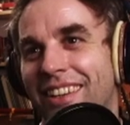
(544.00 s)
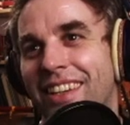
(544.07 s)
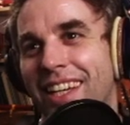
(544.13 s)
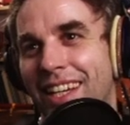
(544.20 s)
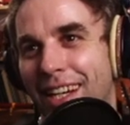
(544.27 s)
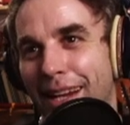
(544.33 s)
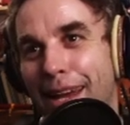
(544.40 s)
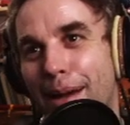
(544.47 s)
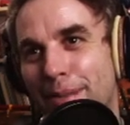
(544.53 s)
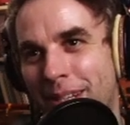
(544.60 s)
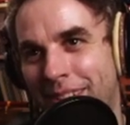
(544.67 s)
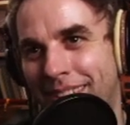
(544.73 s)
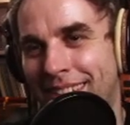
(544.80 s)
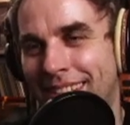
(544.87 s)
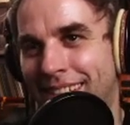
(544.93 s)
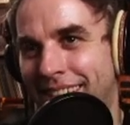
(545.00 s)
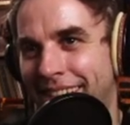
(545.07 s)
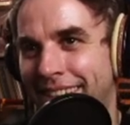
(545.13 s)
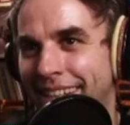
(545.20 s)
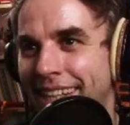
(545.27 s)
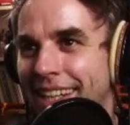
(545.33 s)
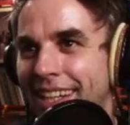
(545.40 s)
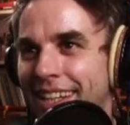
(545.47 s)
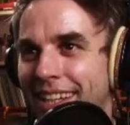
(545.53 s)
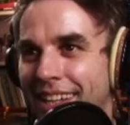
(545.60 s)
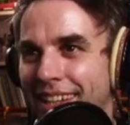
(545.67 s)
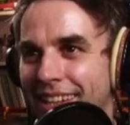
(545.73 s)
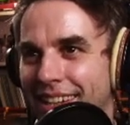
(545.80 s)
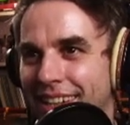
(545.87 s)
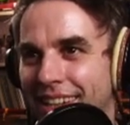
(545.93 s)
So they could have captured this cleanly.
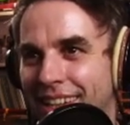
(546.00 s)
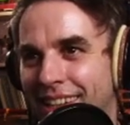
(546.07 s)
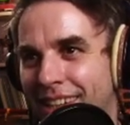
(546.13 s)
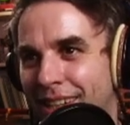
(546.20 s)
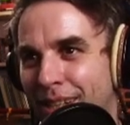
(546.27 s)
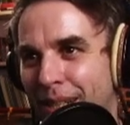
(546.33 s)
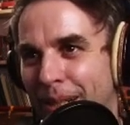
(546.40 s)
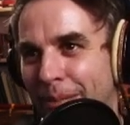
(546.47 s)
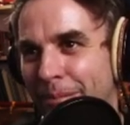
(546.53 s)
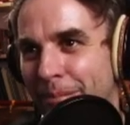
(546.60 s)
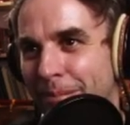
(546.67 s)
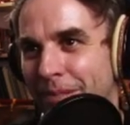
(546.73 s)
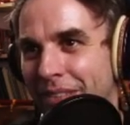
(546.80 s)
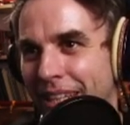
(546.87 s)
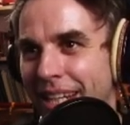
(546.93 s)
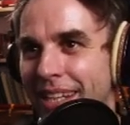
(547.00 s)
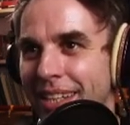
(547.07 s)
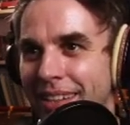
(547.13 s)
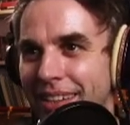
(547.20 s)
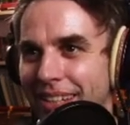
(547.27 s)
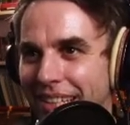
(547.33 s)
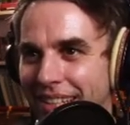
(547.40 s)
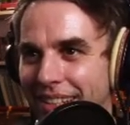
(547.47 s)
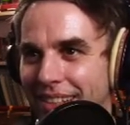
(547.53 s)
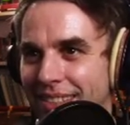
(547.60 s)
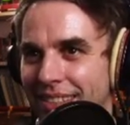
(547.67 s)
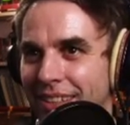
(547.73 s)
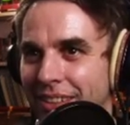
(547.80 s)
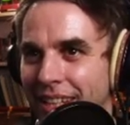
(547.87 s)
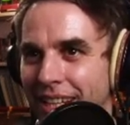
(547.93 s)
They didn't,
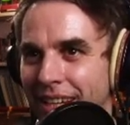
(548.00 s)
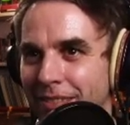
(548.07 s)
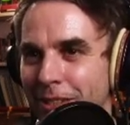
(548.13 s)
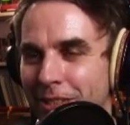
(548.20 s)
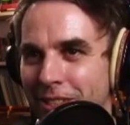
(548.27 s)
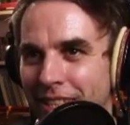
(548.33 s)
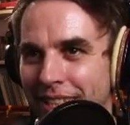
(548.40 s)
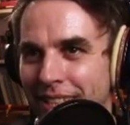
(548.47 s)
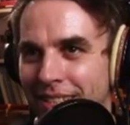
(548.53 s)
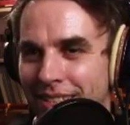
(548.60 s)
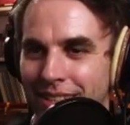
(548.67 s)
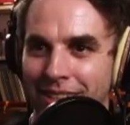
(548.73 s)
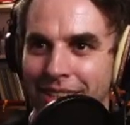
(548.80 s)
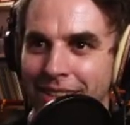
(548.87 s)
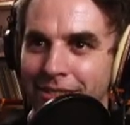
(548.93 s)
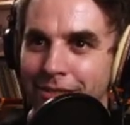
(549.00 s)
so they gave you a chance to